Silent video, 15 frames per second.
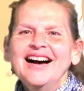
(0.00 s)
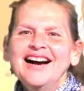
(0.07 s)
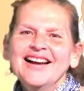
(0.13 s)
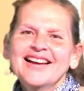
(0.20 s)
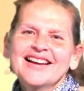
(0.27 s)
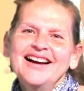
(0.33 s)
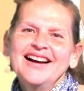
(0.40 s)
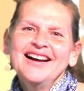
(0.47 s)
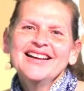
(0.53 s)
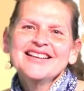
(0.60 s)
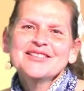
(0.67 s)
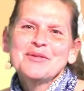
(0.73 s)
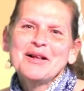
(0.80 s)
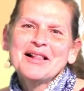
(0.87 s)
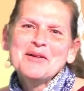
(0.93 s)
Hi,
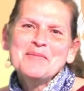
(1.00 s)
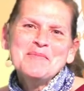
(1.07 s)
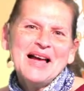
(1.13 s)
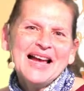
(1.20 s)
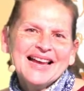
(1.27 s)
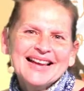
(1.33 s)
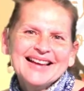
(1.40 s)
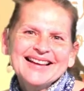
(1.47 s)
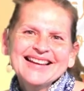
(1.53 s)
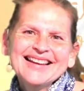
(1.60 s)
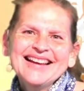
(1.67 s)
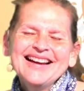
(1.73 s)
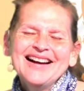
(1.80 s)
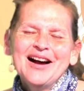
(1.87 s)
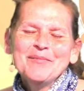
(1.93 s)
guys, welcome back.
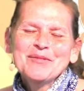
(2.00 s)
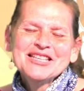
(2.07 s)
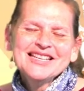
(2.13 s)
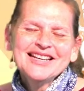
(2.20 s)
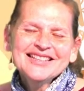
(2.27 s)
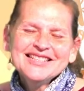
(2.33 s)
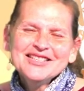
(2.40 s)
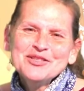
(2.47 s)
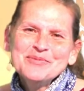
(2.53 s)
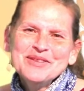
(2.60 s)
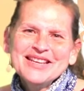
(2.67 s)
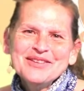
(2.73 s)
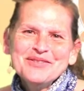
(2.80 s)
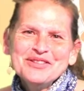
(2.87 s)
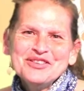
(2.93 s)
I'm excited to
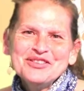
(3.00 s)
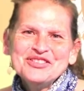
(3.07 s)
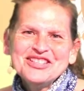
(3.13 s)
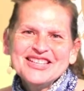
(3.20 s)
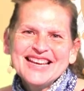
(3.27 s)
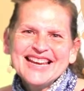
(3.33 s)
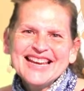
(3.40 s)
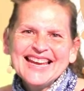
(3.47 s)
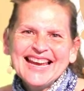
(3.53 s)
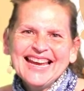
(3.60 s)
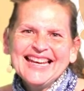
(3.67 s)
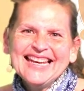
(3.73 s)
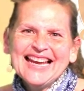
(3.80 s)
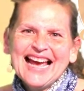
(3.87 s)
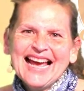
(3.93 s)
be here with you today
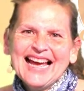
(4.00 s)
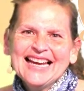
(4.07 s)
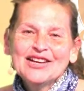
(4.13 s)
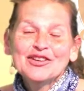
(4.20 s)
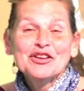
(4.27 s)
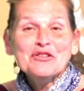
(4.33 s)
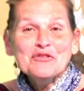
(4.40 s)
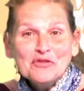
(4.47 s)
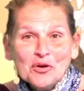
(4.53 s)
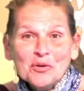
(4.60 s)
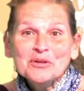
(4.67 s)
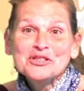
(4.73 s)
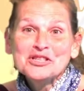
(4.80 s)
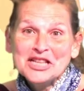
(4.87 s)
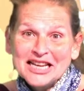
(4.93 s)
again and looking
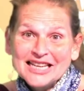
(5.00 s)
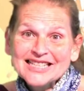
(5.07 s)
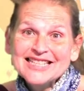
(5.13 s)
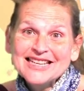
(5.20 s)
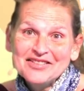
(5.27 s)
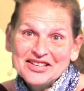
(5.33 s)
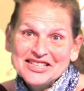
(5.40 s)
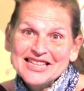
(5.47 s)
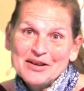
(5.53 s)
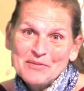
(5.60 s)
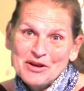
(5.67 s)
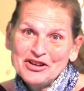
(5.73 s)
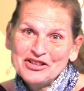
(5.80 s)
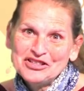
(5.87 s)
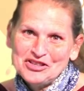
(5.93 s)
forward to the next series that
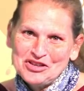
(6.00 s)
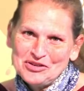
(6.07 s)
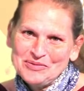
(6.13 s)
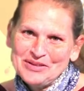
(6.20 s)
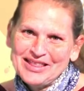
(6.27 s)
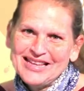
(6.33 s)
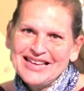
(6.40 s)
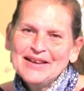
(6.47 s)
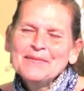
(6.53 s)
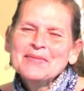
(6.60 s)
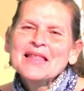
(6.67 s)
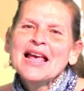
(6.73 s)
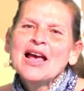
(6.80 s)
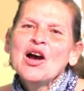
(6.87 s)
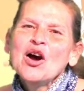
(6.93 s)
we're going to start with.
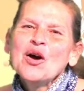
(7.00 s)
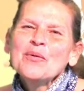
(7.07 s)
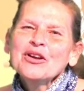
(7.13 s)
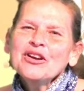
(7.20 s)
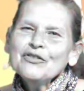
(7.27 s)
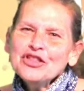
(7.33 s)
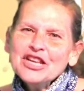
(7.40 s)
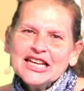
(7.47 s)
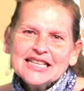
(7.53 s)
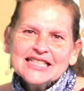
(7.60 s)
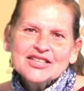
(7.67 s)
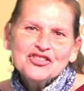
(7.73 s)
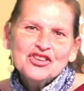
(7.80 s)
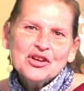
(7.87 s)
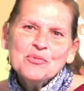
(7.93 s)
We're going to, for the
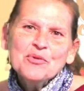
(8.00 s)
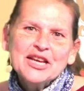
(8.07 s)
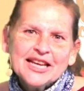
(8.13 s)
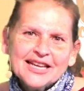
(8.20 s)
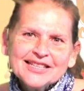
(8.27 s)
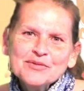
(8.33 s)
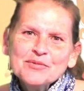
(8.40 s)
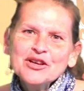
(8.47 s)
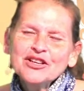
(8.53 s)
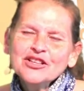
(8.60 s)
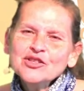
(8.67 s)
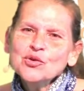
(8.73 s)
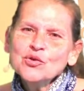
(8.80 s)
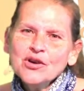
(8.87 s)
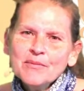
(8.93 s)
next three weeks, we're going
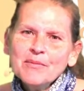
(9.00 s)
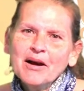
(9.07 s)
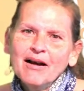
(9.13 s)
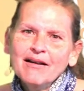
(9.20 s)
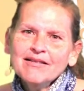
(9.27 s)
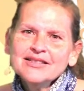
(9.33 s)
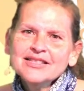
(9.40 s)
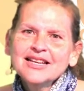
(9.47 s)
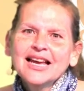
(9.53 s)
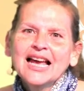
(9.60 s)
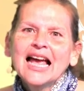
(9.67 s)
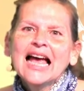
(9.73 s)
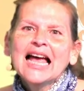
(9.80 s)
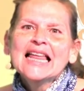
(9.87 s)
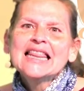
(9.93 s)
to talk about
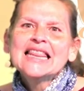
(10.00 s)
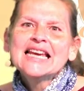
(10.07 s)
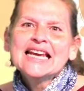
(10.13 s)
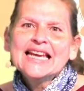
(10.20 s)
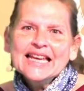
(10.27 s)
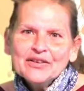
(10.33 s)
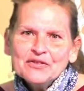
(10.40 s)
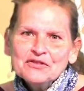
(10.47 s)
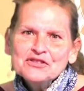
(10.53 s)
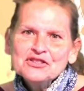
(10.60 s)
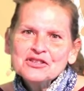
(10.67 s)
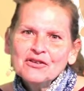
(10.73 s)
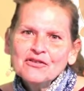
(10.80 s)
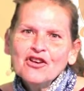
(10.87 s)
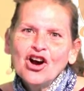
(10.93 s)
the
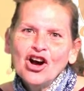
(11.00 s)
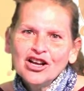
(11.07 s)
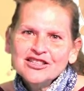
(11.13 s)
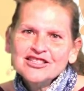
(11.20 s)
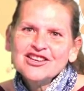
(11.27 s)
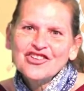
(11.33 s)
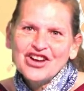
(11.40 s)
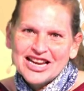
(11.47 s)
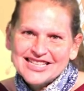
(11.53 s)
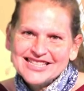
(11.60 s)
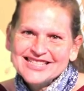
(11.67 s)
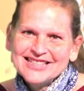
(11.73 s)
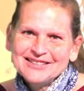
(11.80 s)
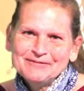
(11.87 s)
gifts of God's grace.